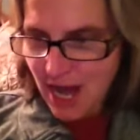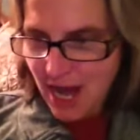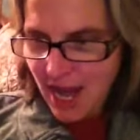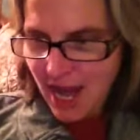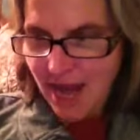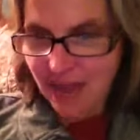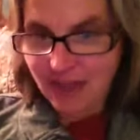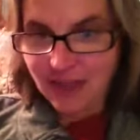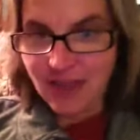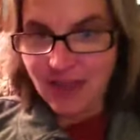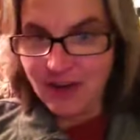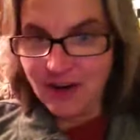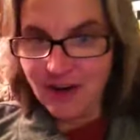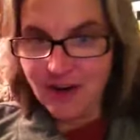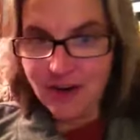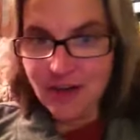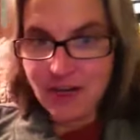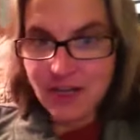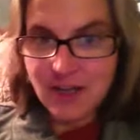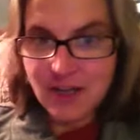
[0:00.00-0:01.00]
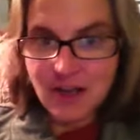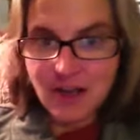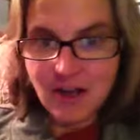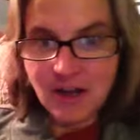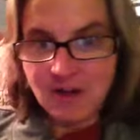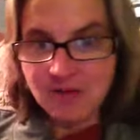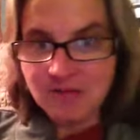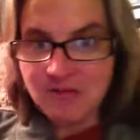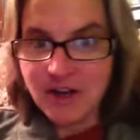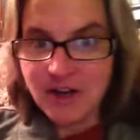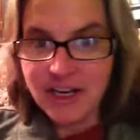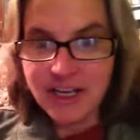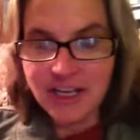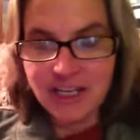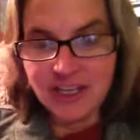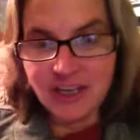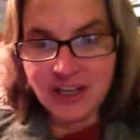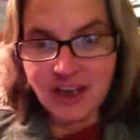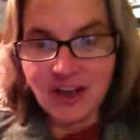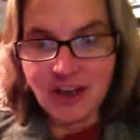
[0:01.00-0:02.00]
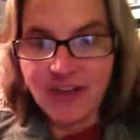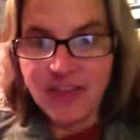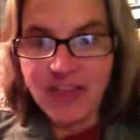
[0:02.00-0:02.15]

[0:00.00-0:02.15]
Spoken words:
and they're ready to go.